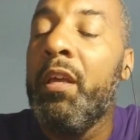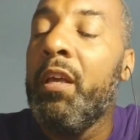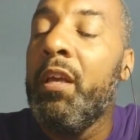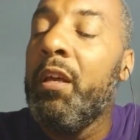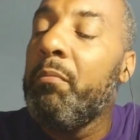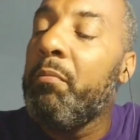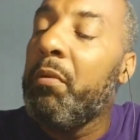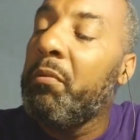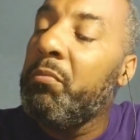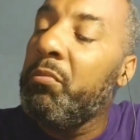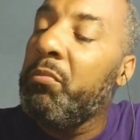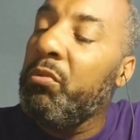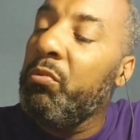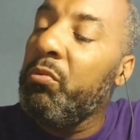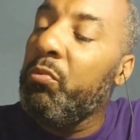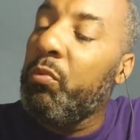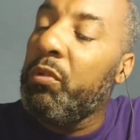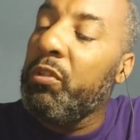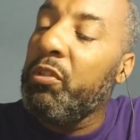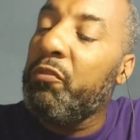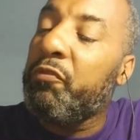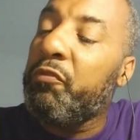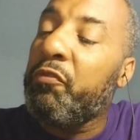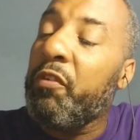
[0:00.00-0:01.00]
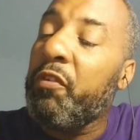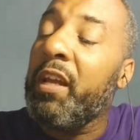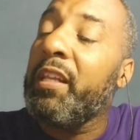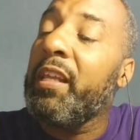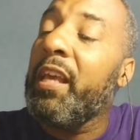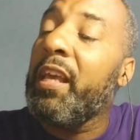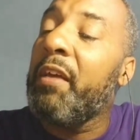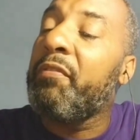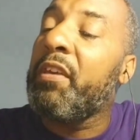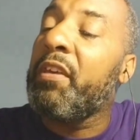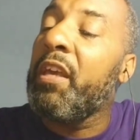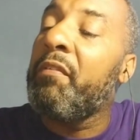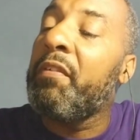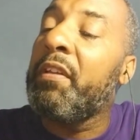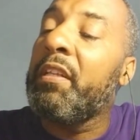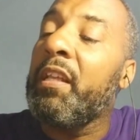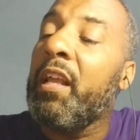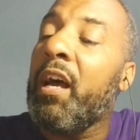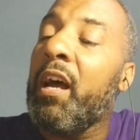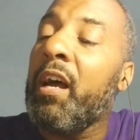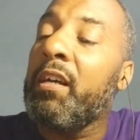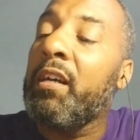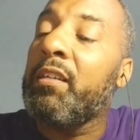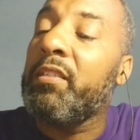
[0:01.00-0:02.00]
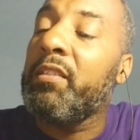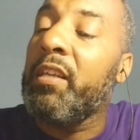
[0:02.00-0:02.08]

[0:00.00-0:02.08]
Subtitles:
When you finally have Kevin Knox